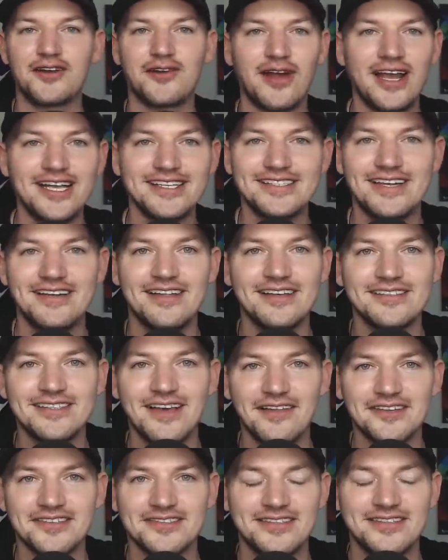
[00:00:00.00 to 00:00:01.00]
crazy into this
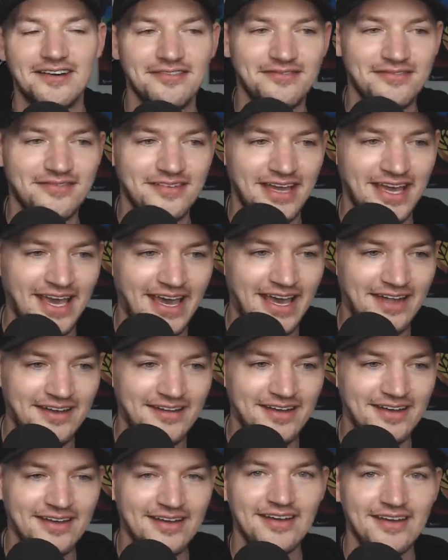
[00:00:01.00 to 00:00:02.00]
other stuff.
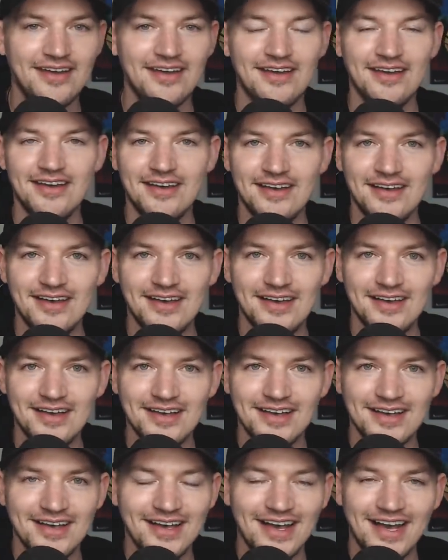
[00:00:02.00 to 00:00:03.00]
And uh,
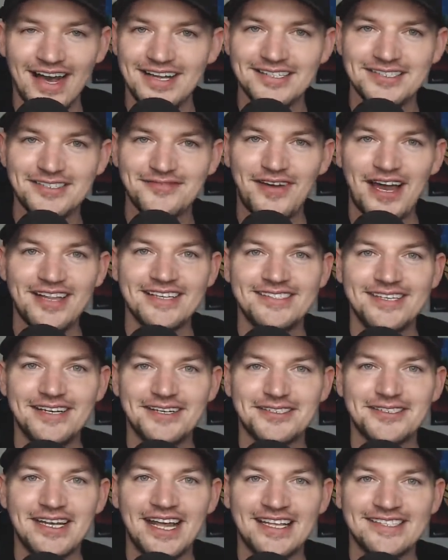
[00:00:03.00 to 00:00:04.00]
I just find this
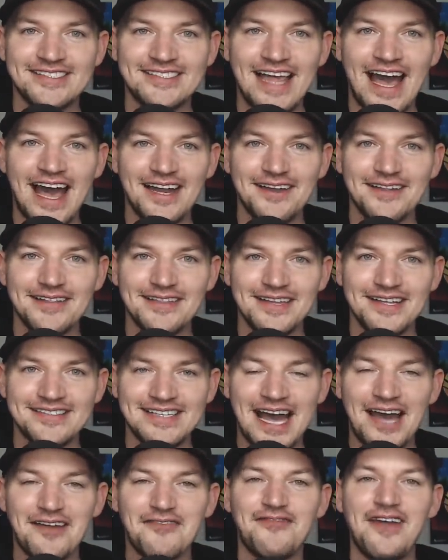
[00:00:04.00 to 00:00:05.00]
interesting. It's not, it's
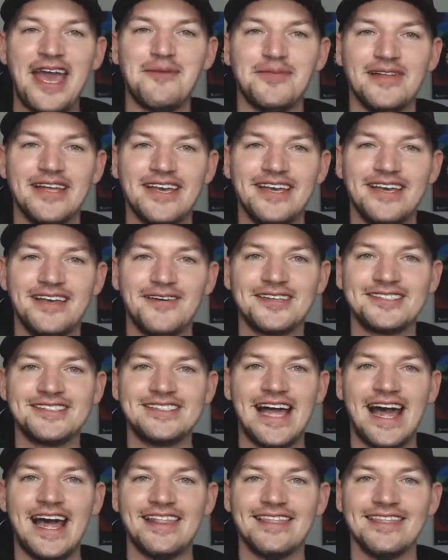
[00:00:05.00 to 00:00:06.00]
not family, you know, it's
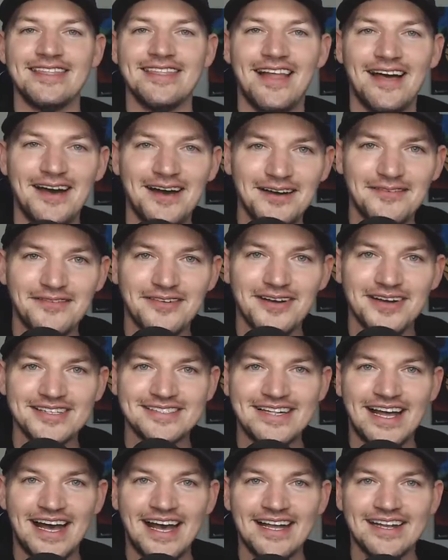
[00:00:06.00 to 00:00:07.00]
not love, or
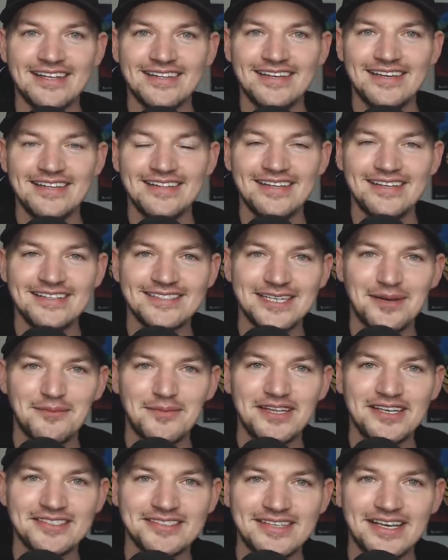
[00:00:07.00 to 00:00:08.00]
it's not the, the, some
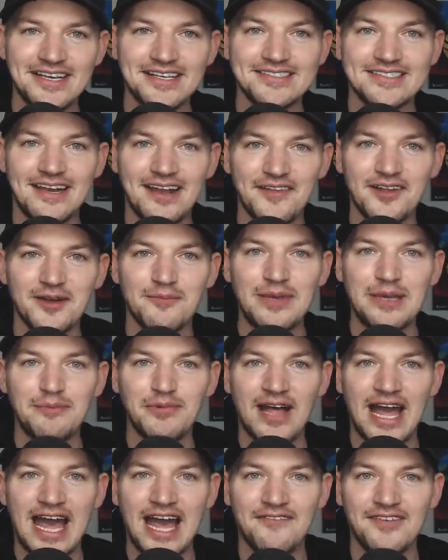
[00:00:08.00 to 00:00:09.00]
of these things that other
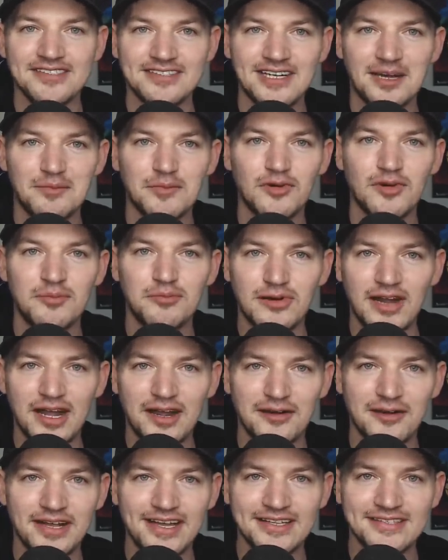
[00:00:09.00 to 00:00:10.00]
people have as a number one
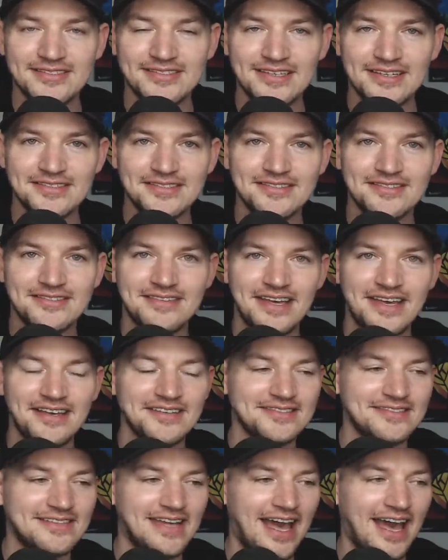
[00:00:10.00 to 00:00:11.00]
priority. It's these
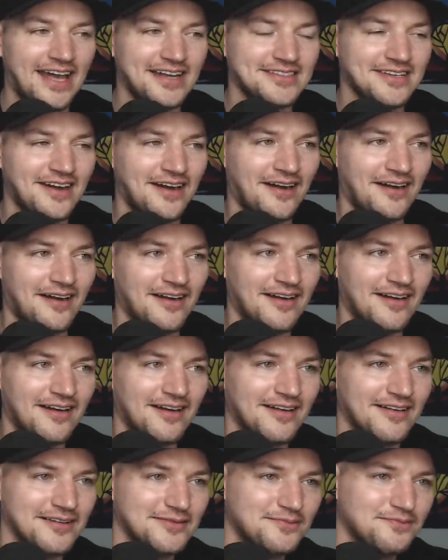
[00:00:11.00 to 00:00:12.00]
things that
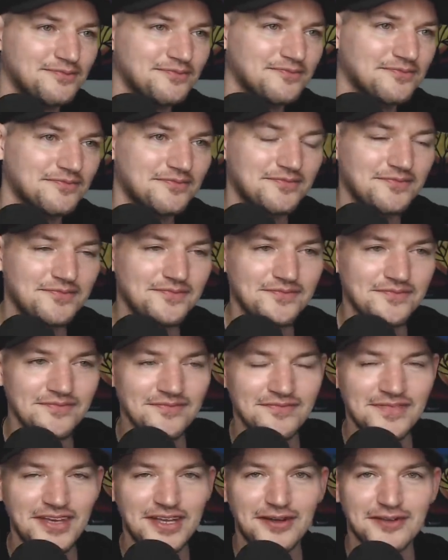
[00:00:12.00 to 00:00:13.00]
are,
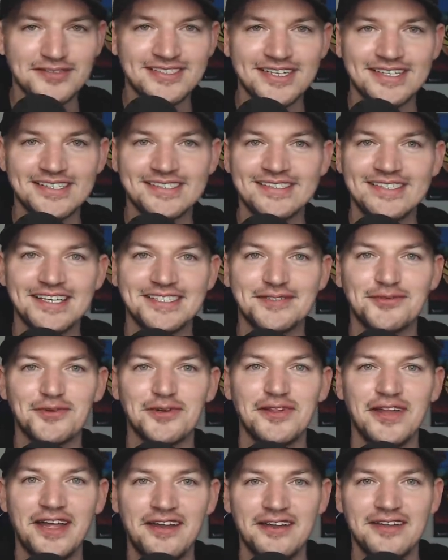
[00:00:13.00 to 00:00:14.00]
you know, success
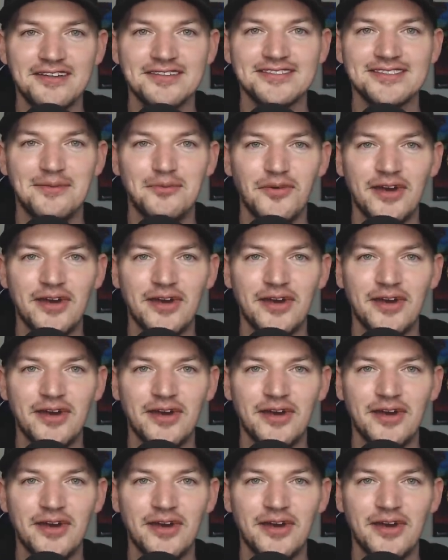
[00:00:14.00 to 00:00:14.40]
related in some